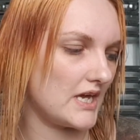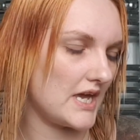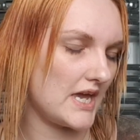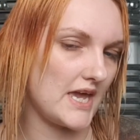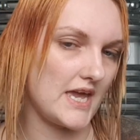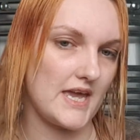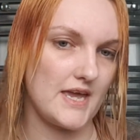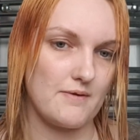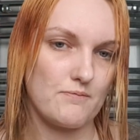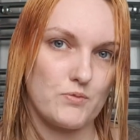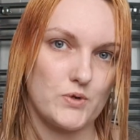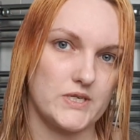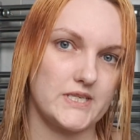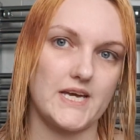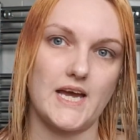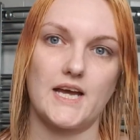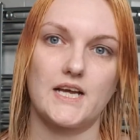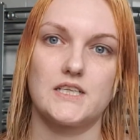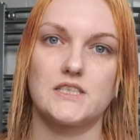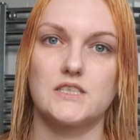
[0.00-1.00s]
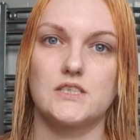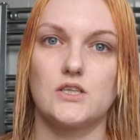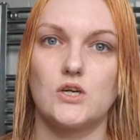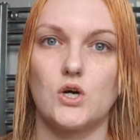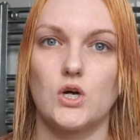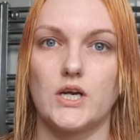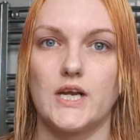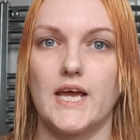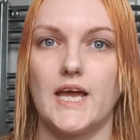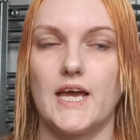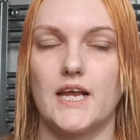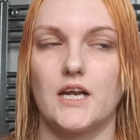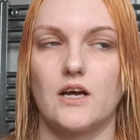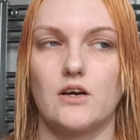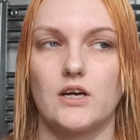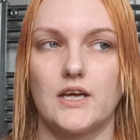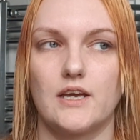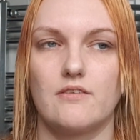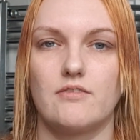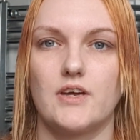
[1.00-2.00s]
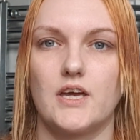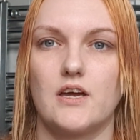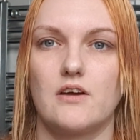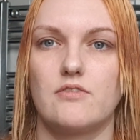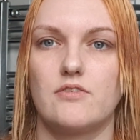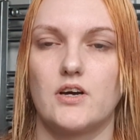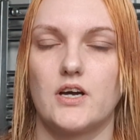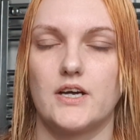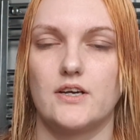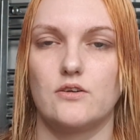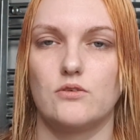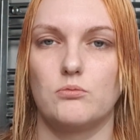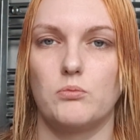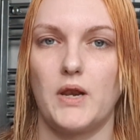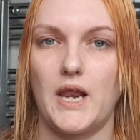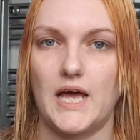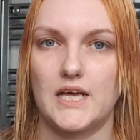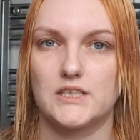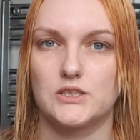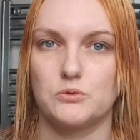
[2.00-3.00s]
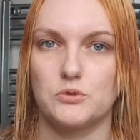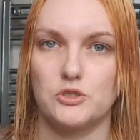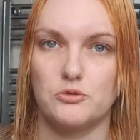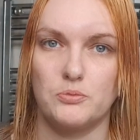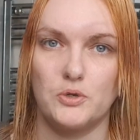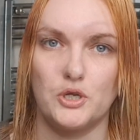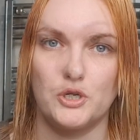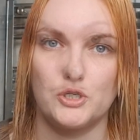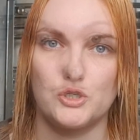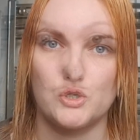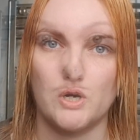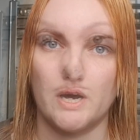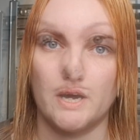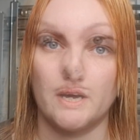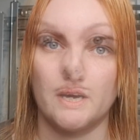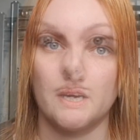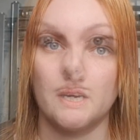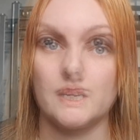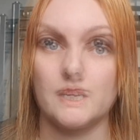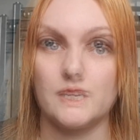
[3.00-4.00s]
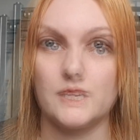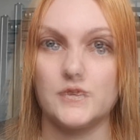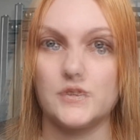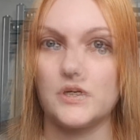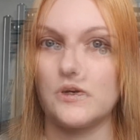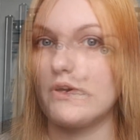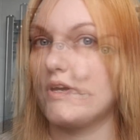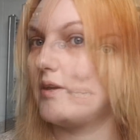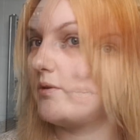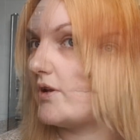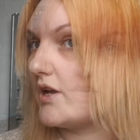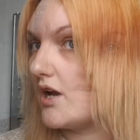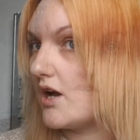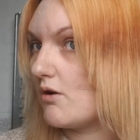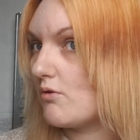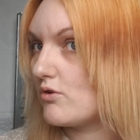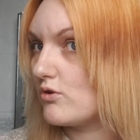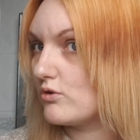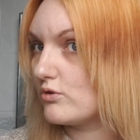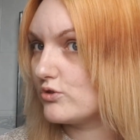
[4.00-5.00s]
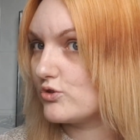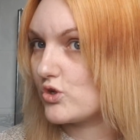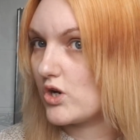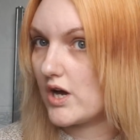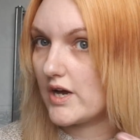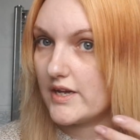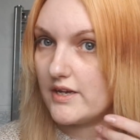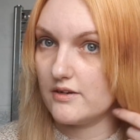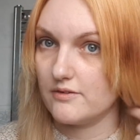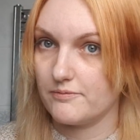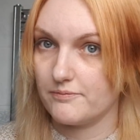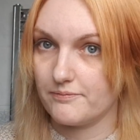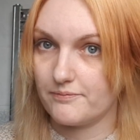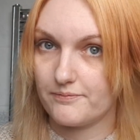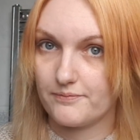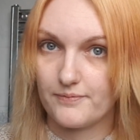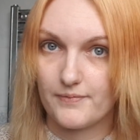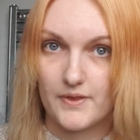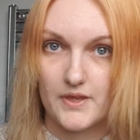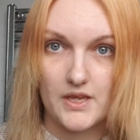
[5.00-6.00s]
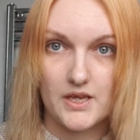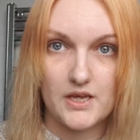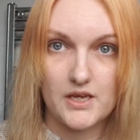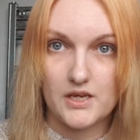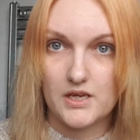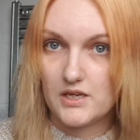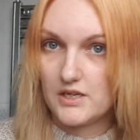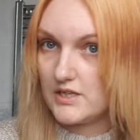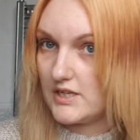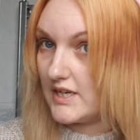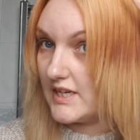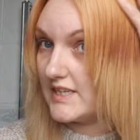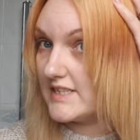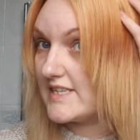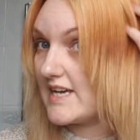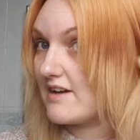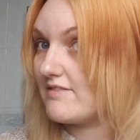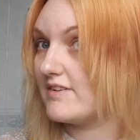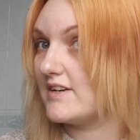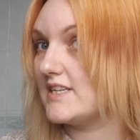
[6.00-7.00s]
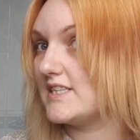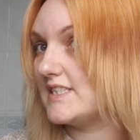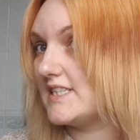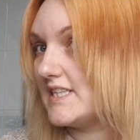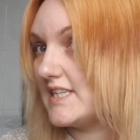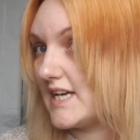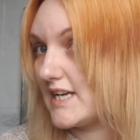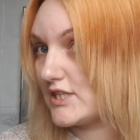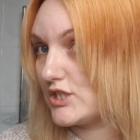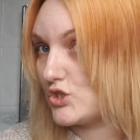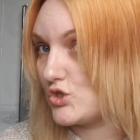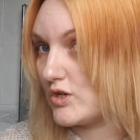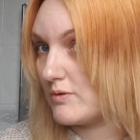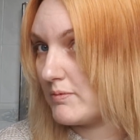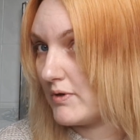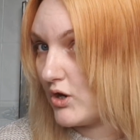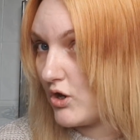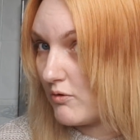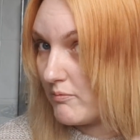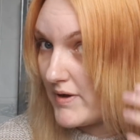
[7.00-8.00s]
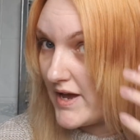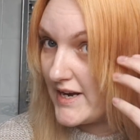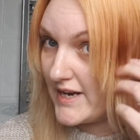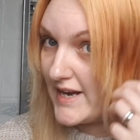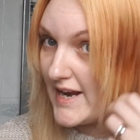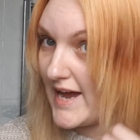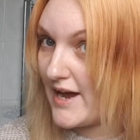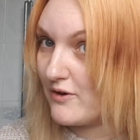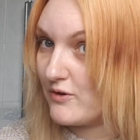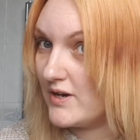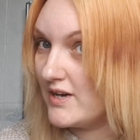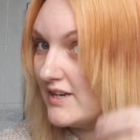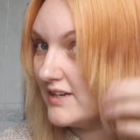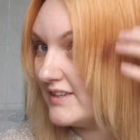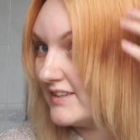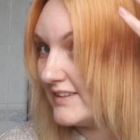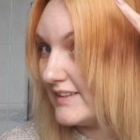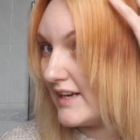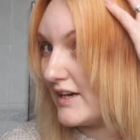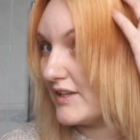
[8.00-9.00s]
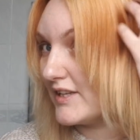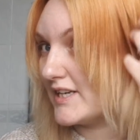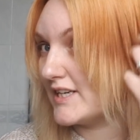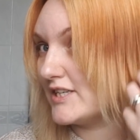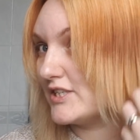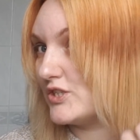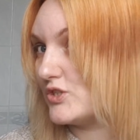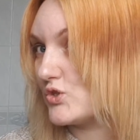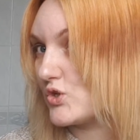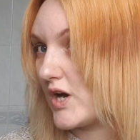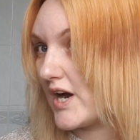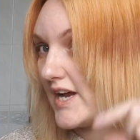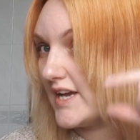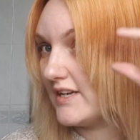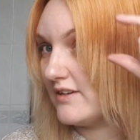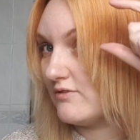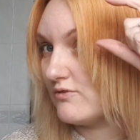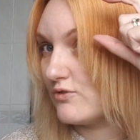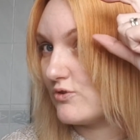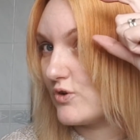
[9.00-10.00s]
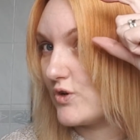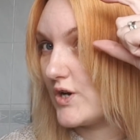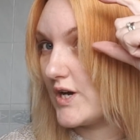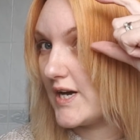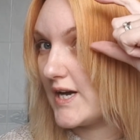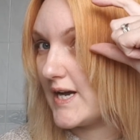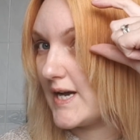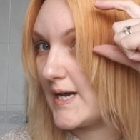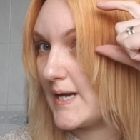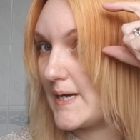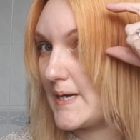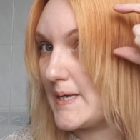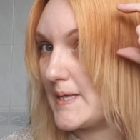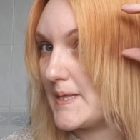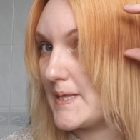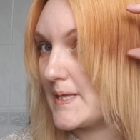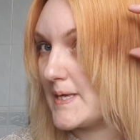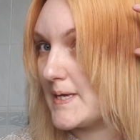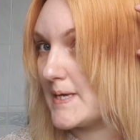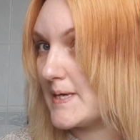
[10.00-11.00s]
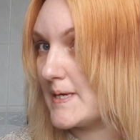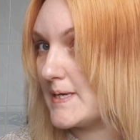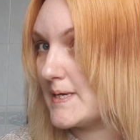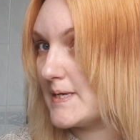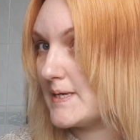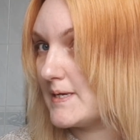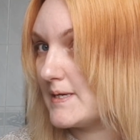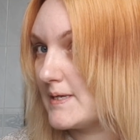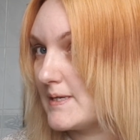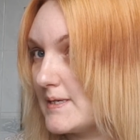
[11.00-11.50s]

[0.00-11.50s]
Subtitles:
heat protectant on it and I'll give it a final blast with a blow dryer. So here we are, we're all dry. You can definitely see that strip a lot better now, now that it's dry. Right there.